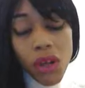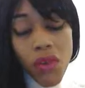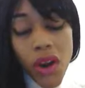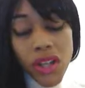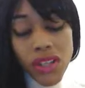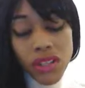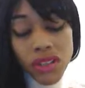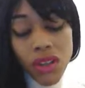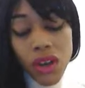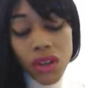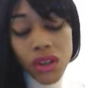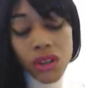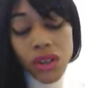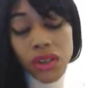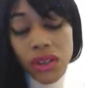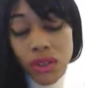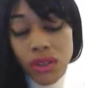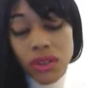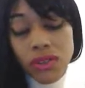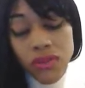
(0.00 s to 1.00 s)
holy, righteous hunger
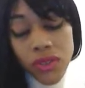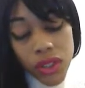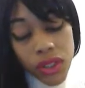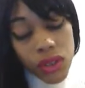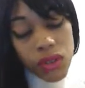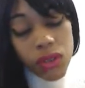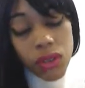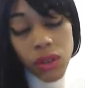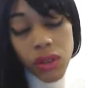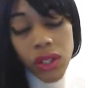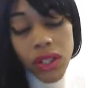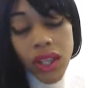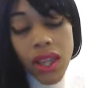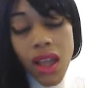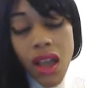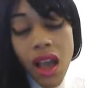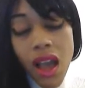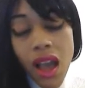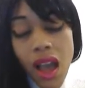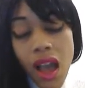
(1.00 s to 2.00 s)
and thirst for you, Lord.
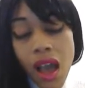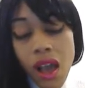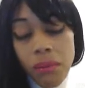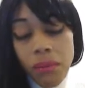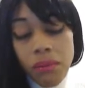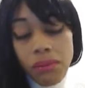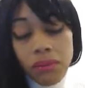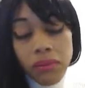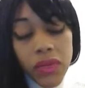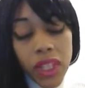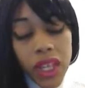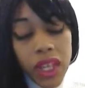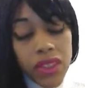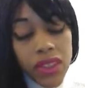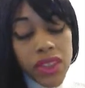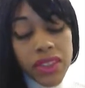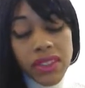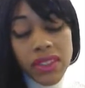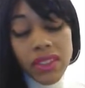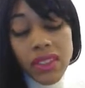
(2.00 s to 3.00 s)
Um,
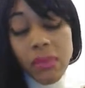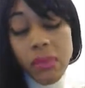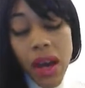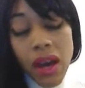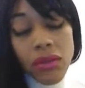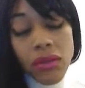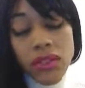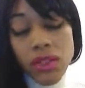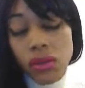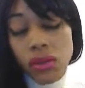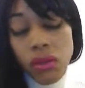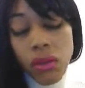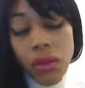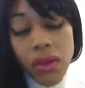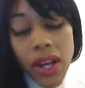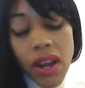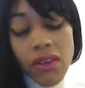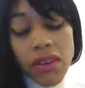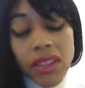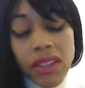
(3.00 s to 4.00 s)
this is about you,
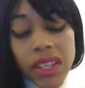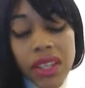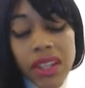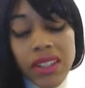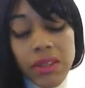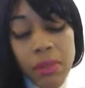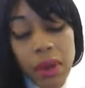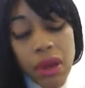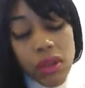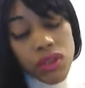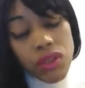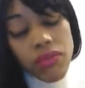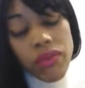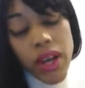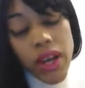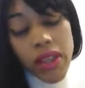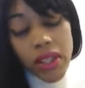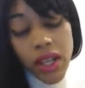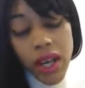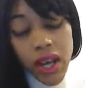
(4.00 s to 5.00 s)
Lord. Everything is about you,
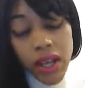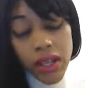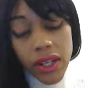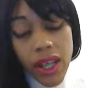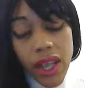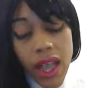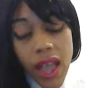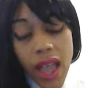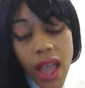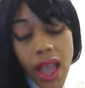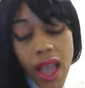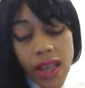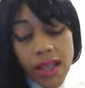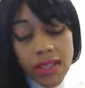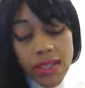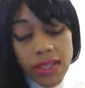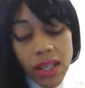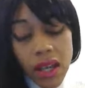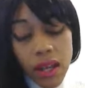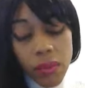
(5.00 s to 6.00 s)
Father God.
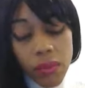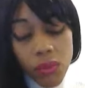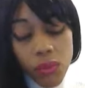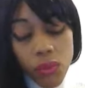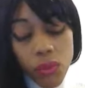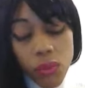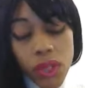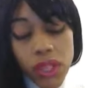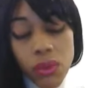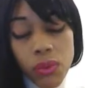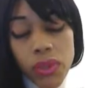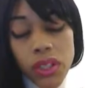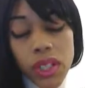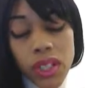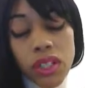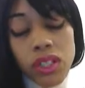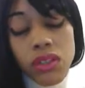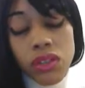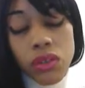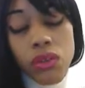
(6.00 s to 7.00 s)
And um, we, we
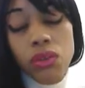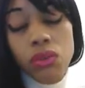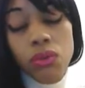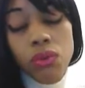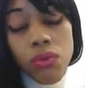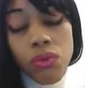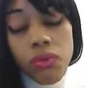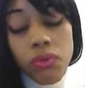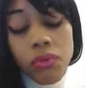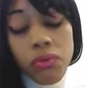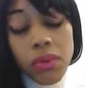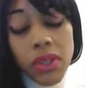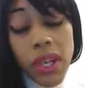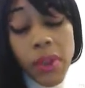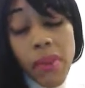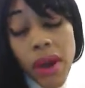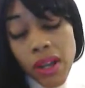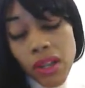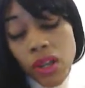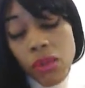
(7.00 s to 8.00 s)
need to do, be
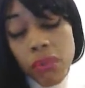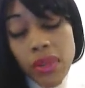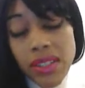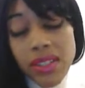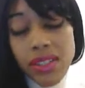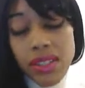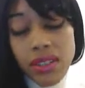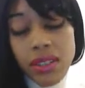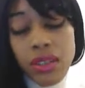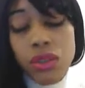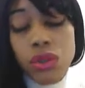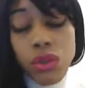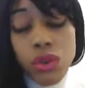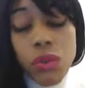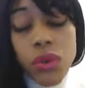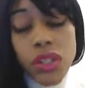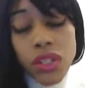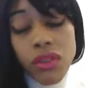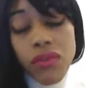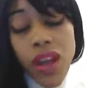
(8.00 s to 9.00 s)
about your business and do
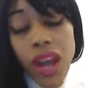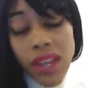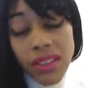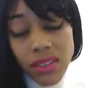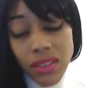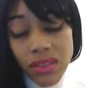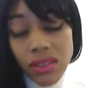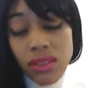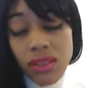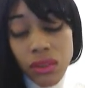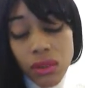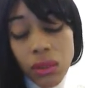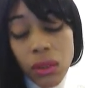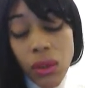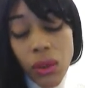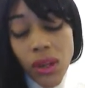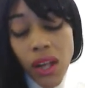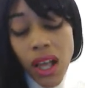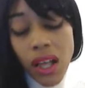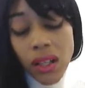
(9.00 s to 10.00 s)
what you've asked us to do,
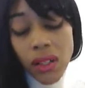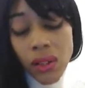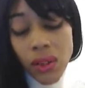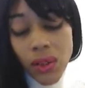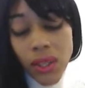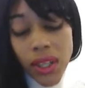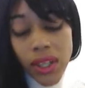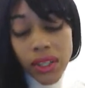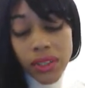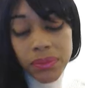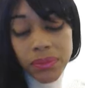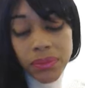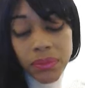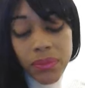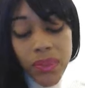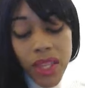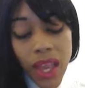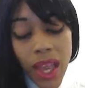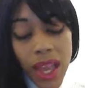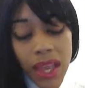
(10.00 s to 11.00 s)
Lord. Hallelujah.
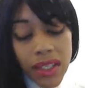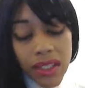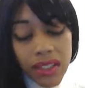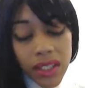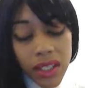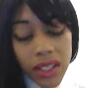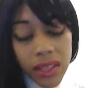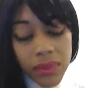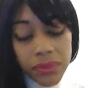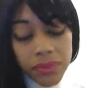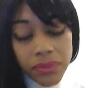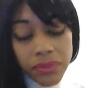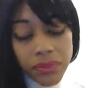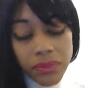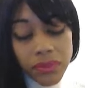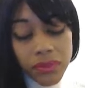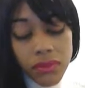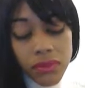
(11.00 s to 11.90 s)
And um,